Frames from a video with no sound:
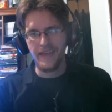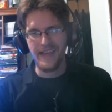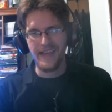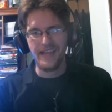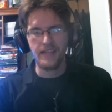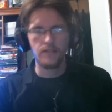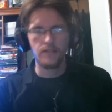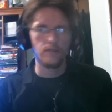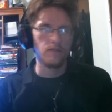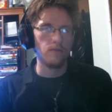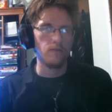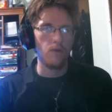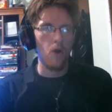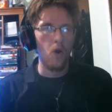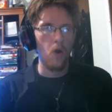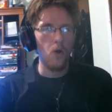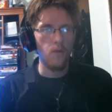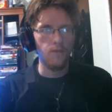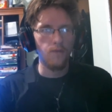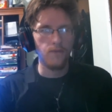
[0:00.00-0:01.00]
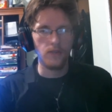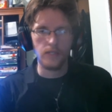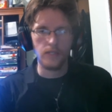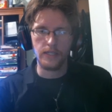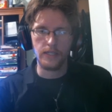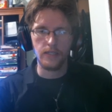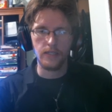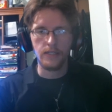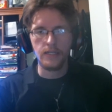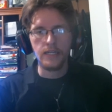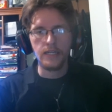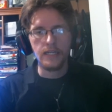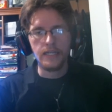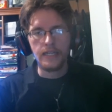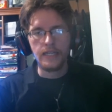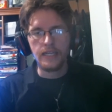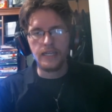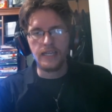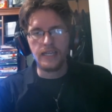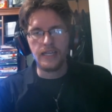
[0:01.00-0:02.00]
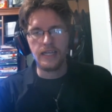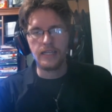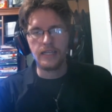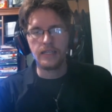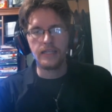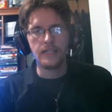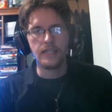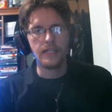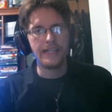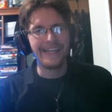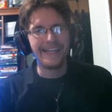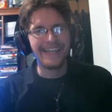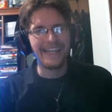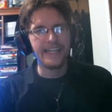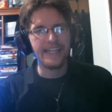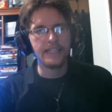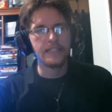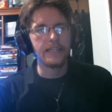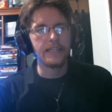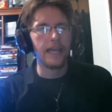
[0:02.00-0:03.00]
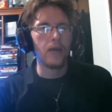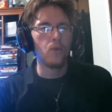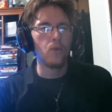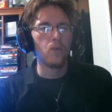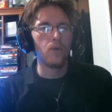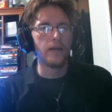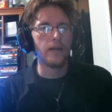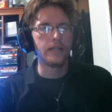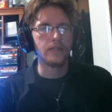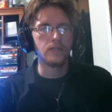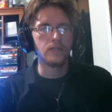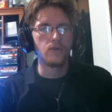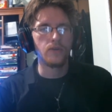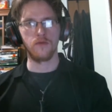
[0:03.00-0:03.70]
and hopefully a little hint at when it's